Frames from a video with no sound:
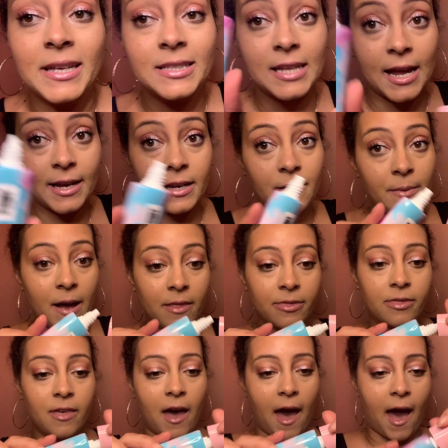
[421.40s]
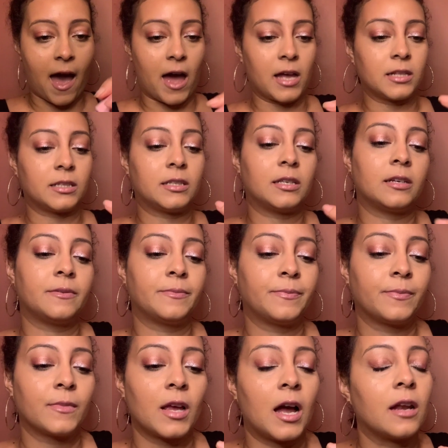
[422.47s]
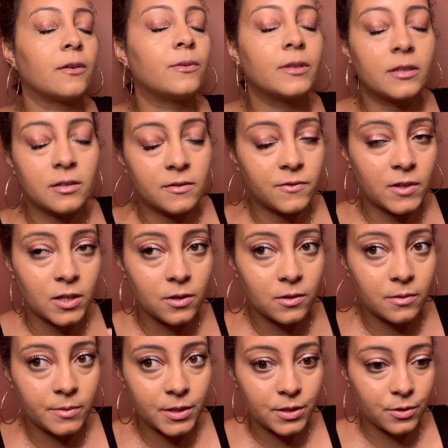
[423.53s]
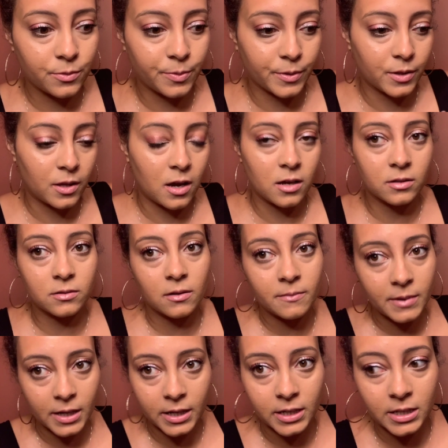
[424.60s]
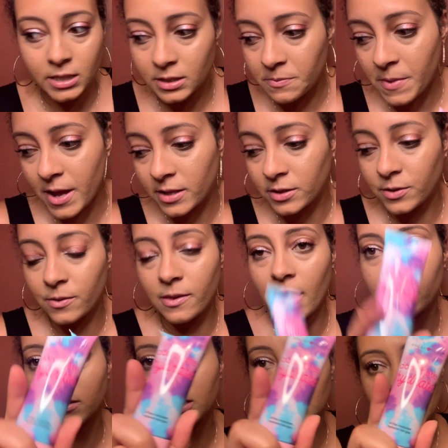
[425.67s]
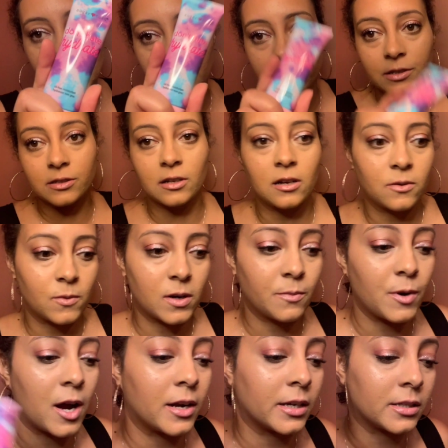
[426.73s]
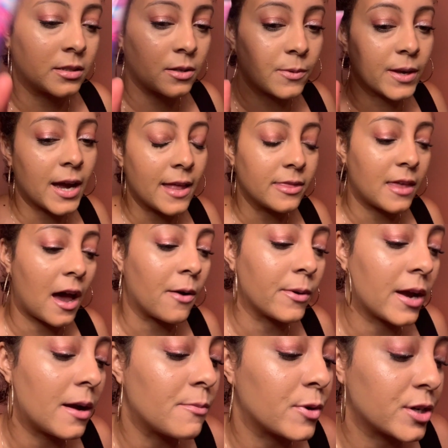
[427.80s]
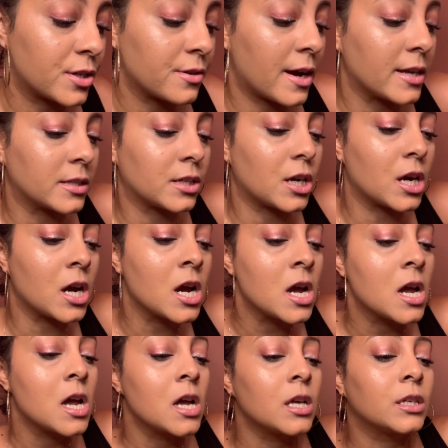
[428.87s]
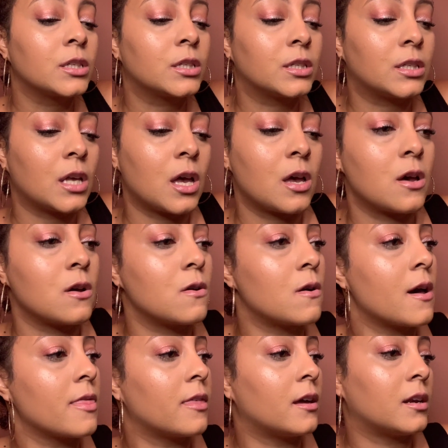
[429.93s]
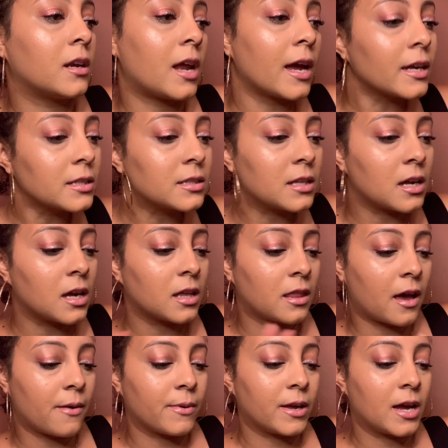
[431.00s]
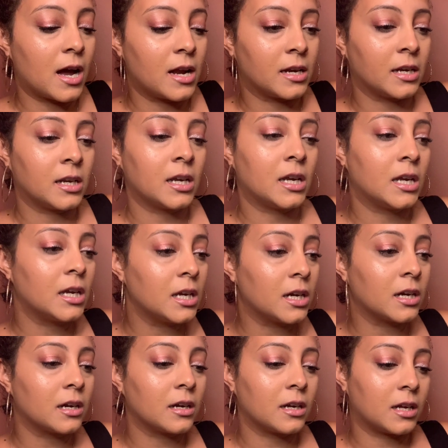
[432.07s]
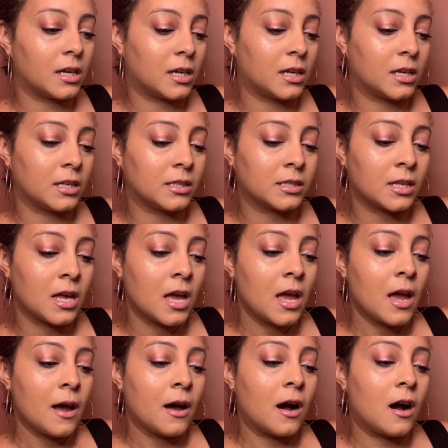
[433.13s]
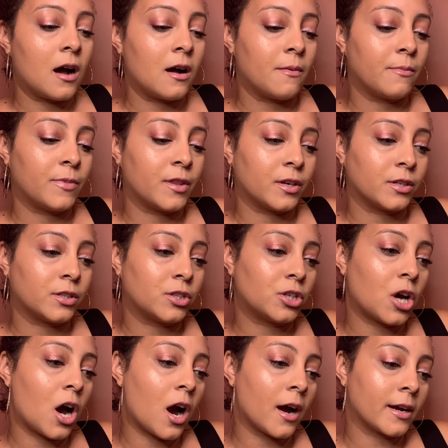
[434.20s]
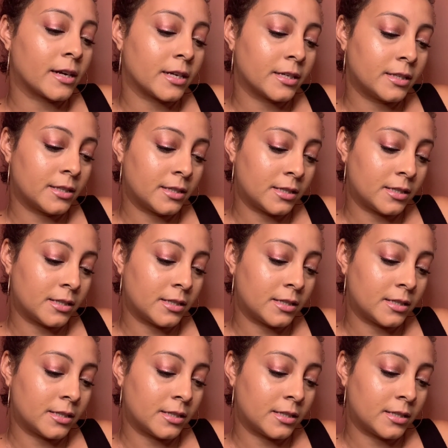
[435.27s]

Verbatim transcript: excited about that. I don't want this video to be super long, so I'm not gonna spend 2,000 years on one product. So we got that, we got moisturizer. So the next thing that we got in here is the Tarteist